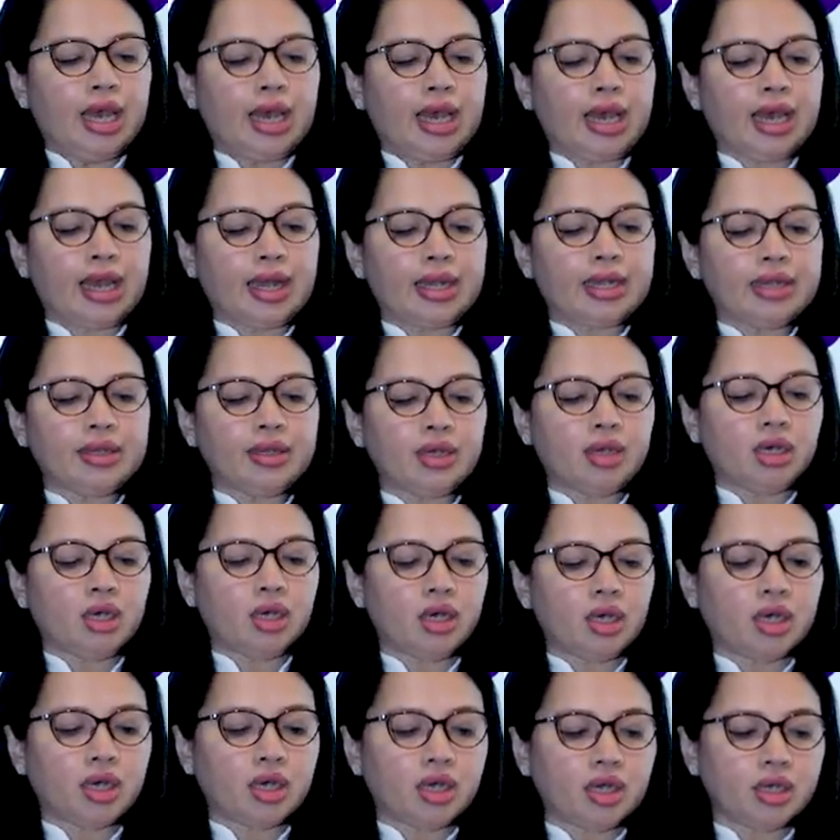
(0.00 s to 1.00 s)
and
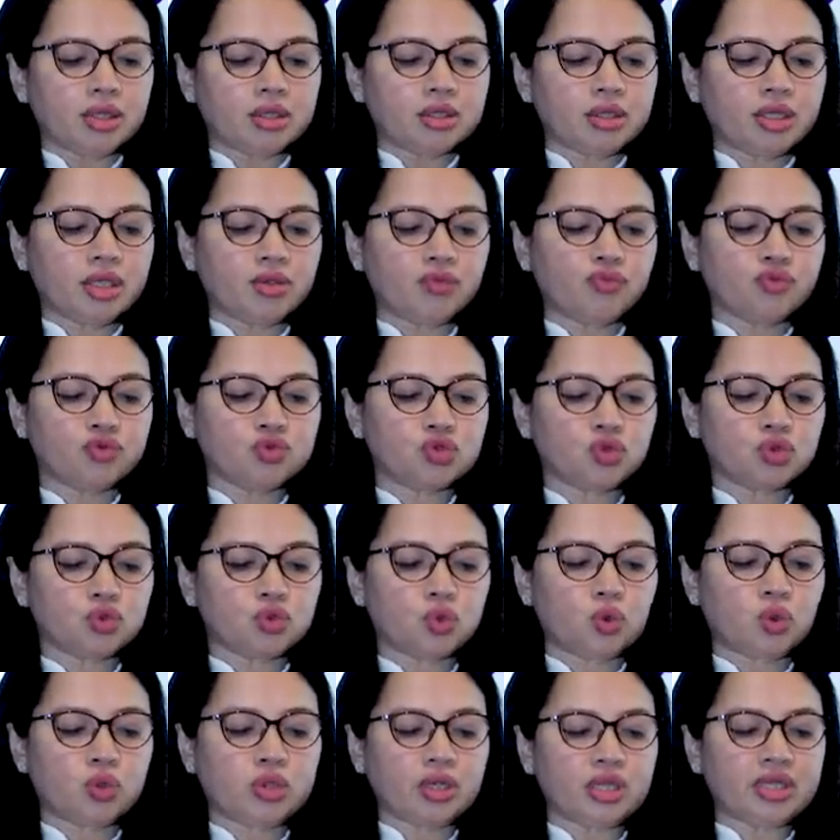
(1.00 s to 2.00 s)
so
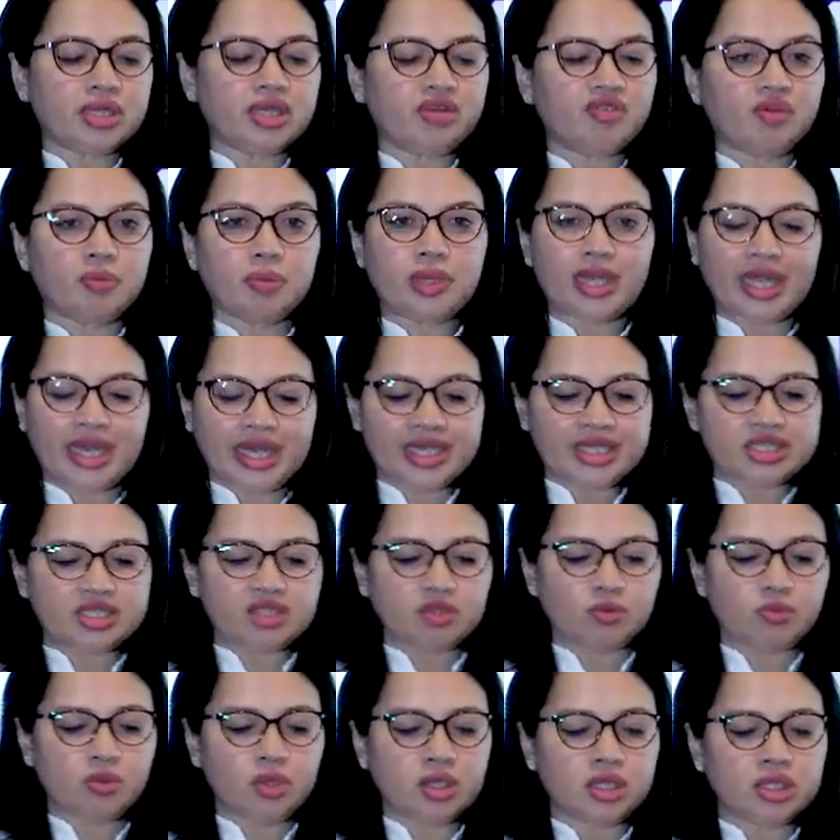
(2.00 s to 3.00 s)
total there will be 8
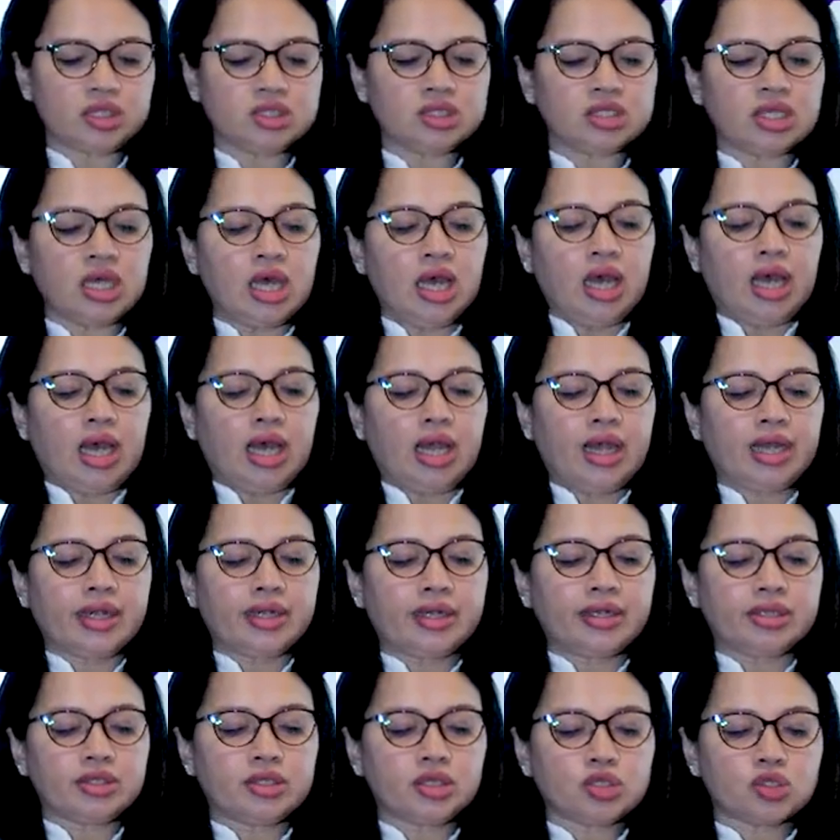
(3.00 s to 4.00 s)
stimulus,
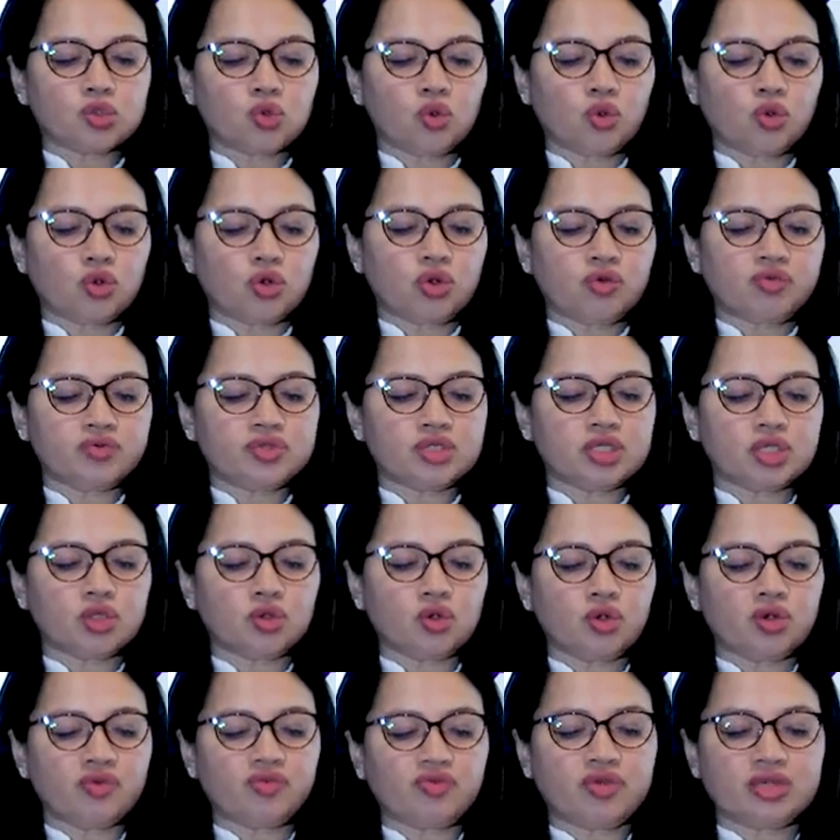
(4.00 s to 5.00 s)
and the score of
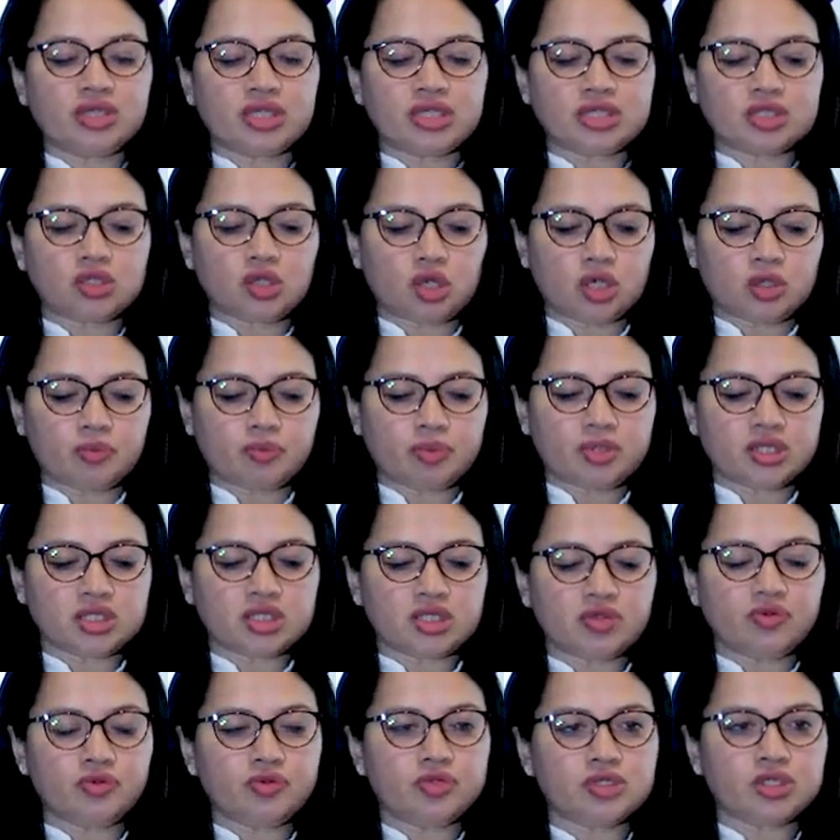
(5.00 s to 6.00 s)
0 if it is not
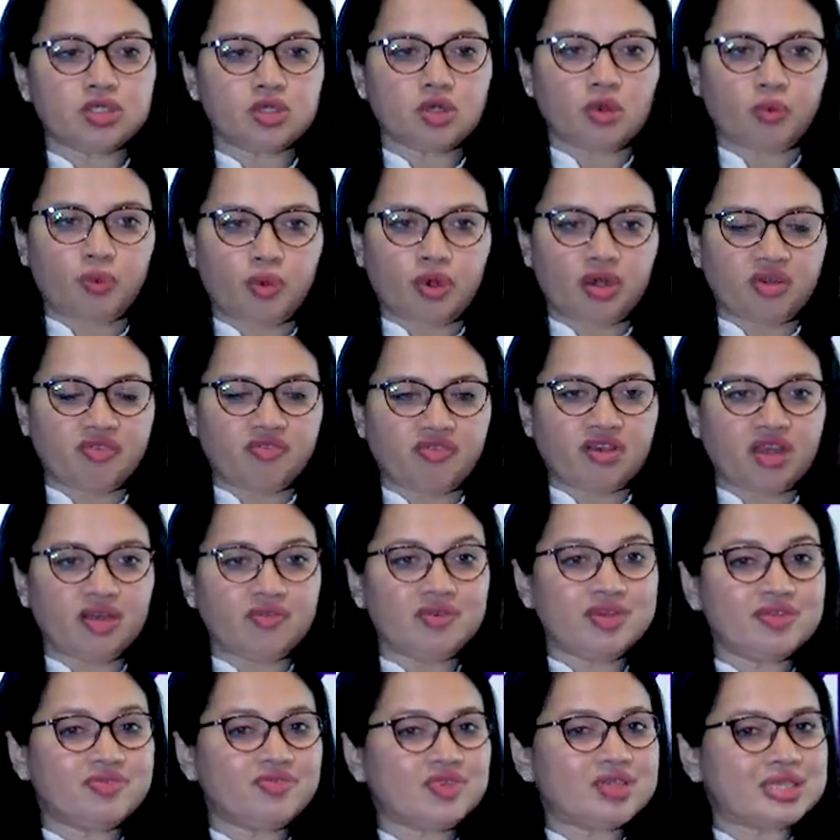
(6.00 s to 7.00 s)
perceived, 0.5
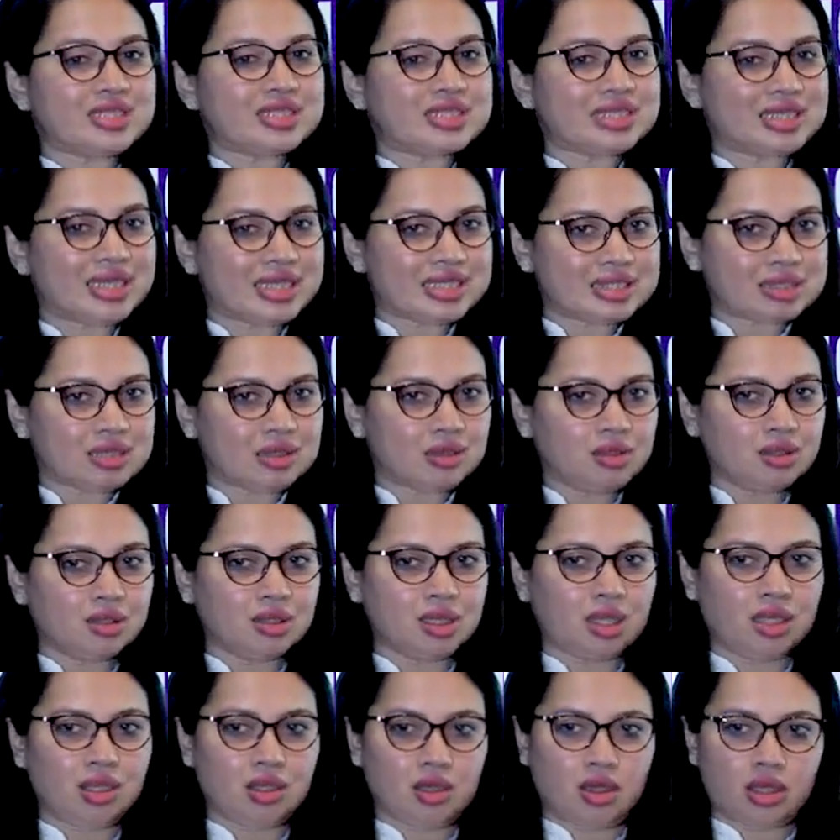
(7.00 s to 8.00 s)
if it is lesser
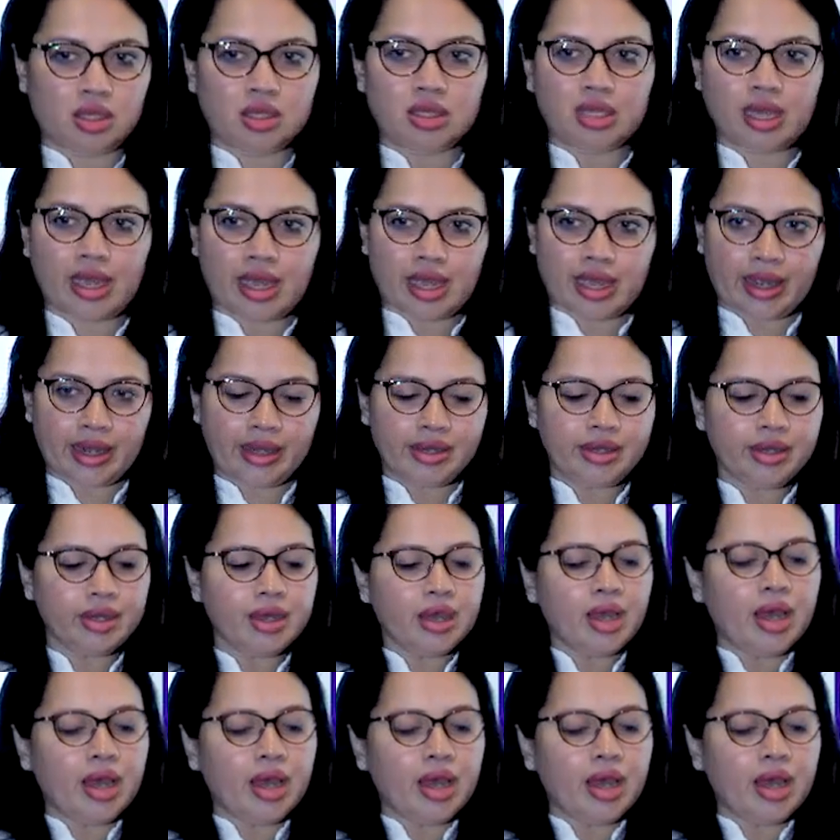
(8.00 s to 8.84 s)
than in the hand,